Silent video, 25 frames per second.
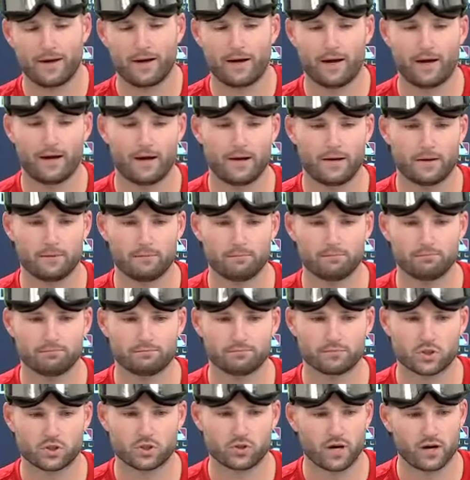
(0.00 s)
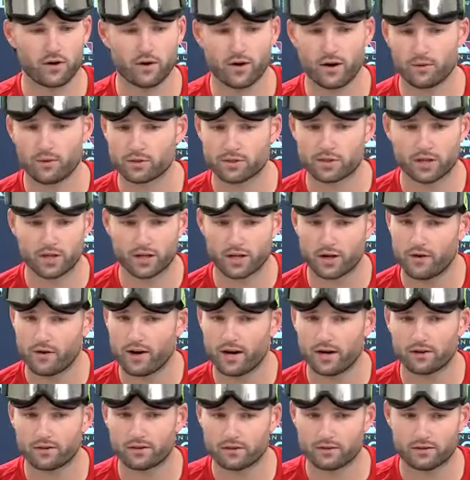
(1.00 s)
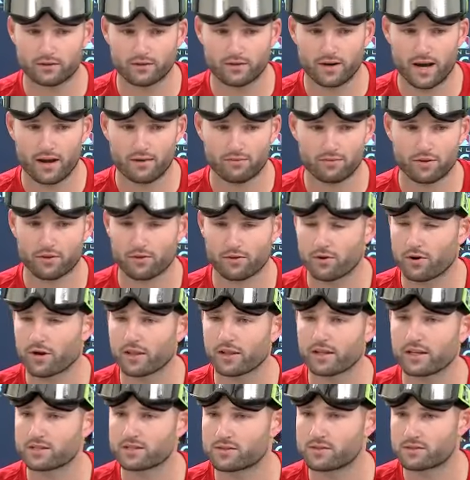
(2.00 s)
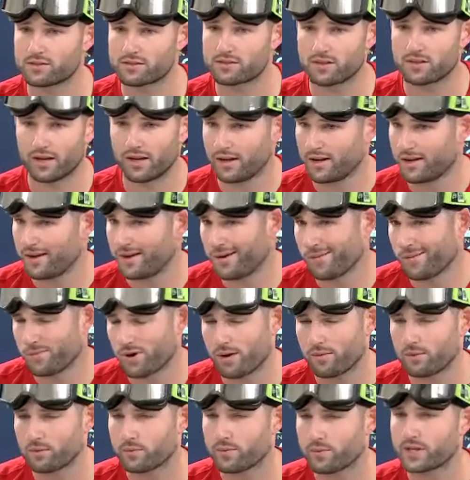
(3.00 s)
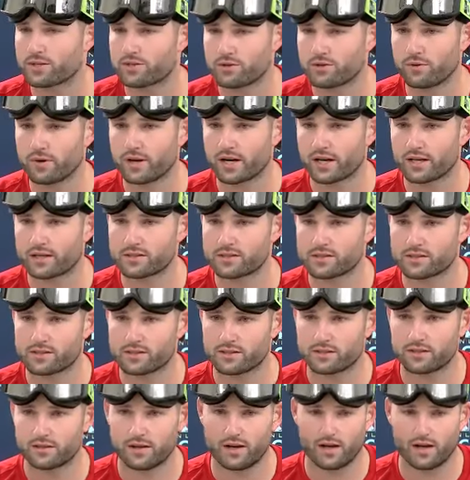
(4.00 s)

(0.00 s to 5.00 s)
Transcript: So I knew I was going to go out and have to throw at least probably two innings